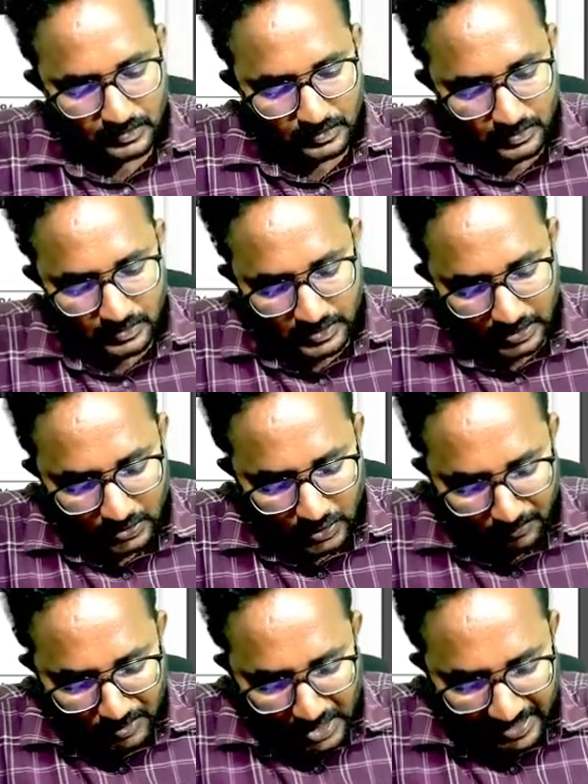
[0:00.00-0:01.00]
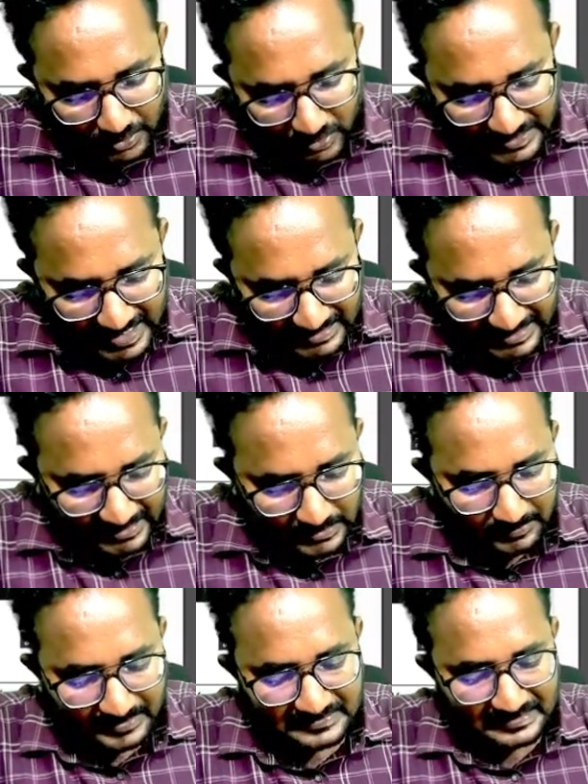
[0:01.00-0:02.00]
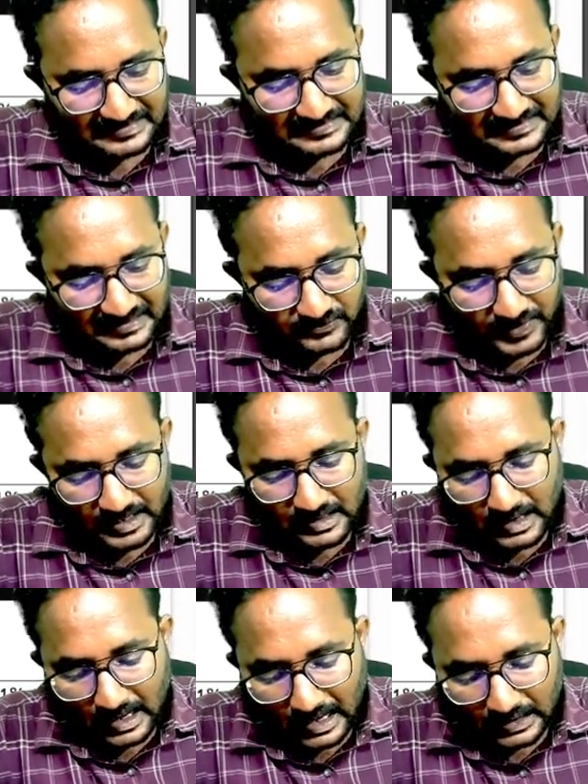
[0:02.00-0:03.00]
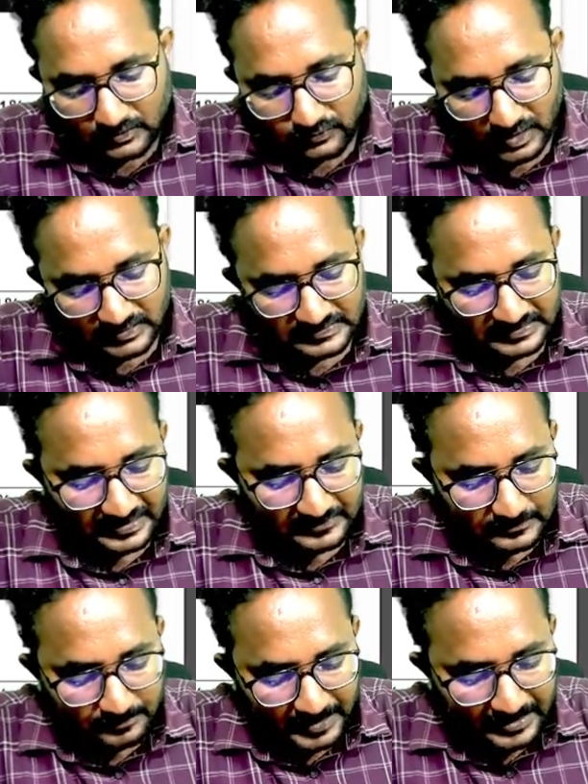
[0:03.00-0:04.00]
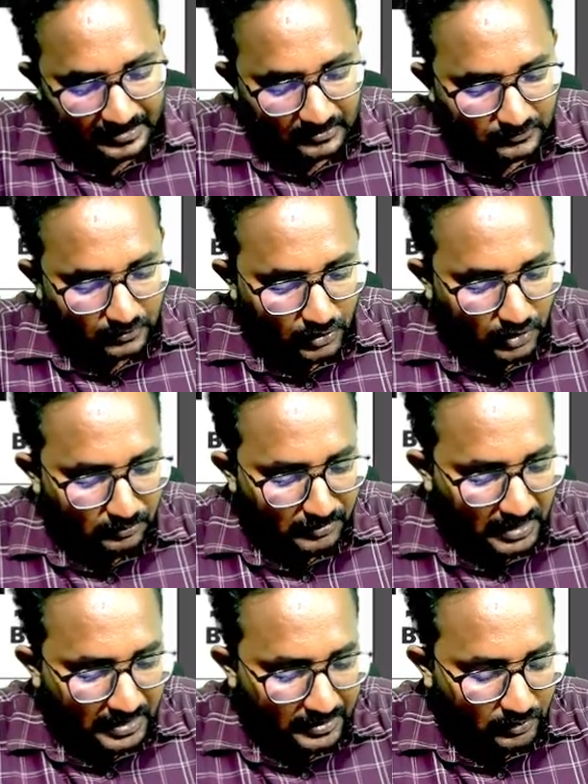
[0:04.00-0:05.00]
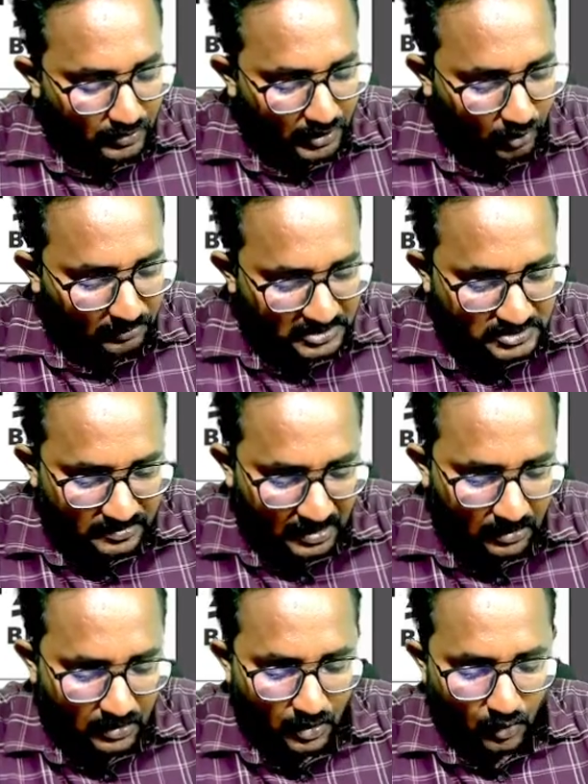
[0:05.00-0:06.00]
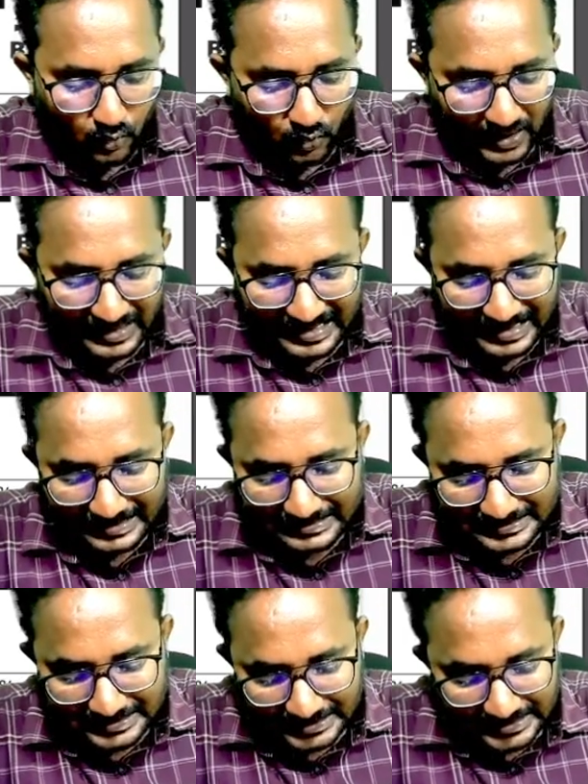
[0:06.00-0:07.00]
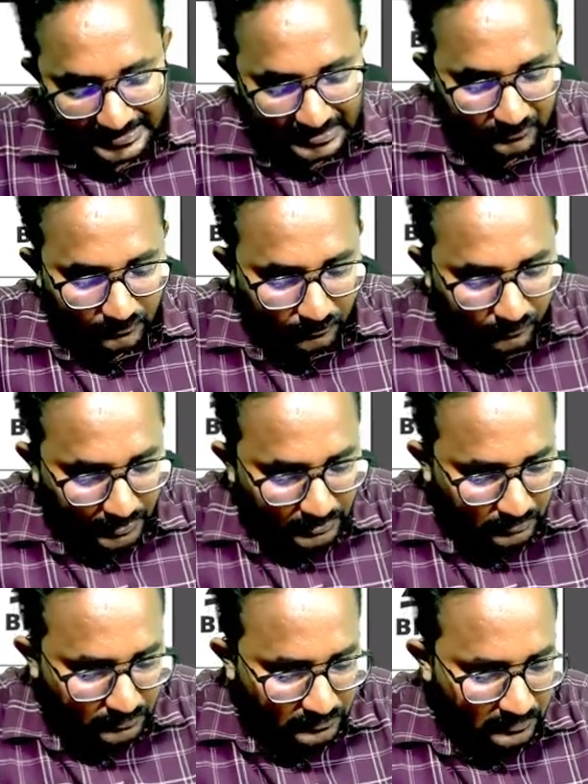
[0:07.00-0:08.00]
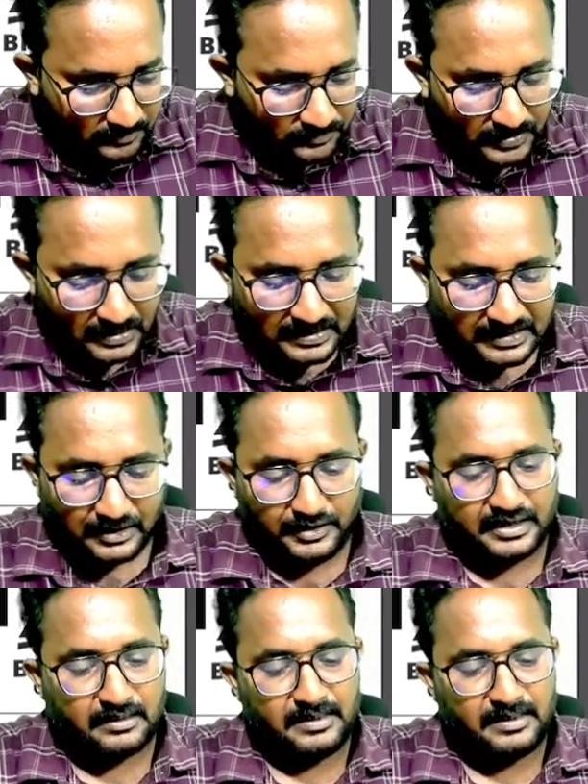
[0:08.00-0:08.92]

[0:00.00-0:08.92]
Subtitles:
Here, cumulatively, they are taken the percentages. That's why advance tax paid also cumulatively how much, 1,35,000. Can you tell me?